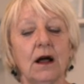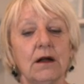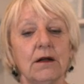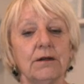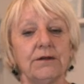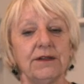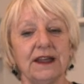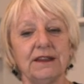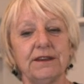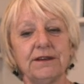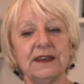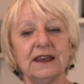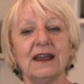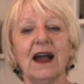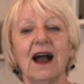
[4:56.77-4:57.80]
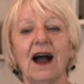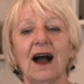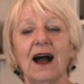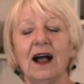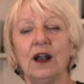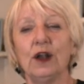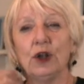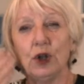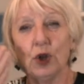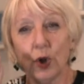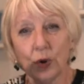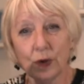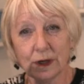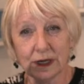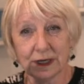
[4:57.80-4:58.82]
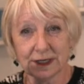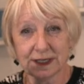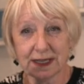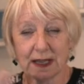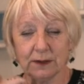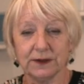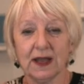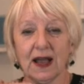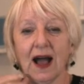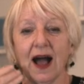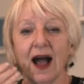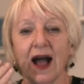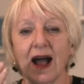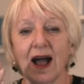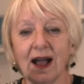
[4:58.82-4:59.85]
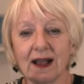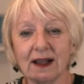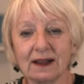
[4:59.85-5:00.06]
Then think longer sound. Un.